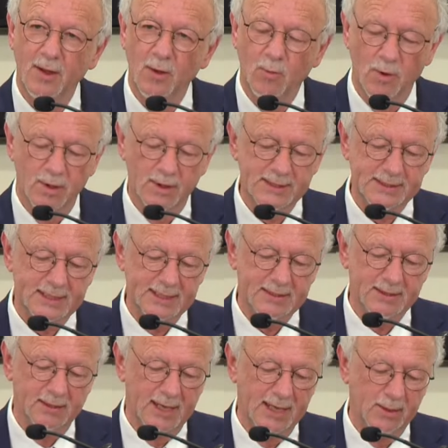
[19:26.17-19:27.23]
where state
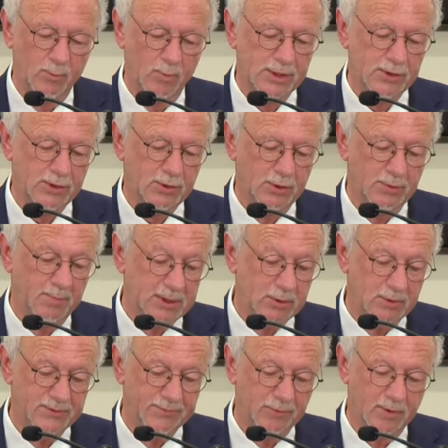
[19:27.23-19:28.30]
land, which could be
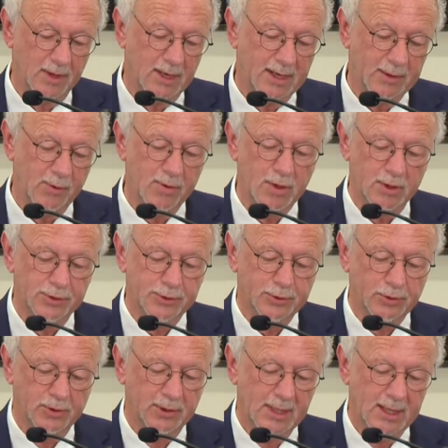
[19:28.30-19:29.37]
used for
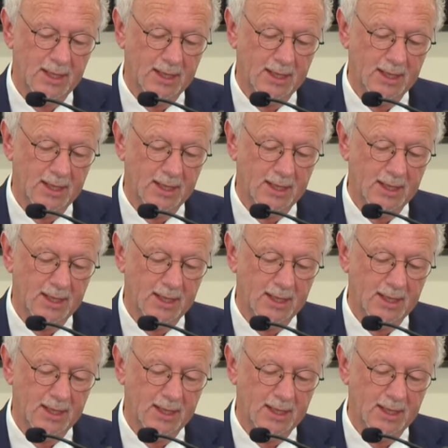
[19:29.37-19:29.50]
agricultural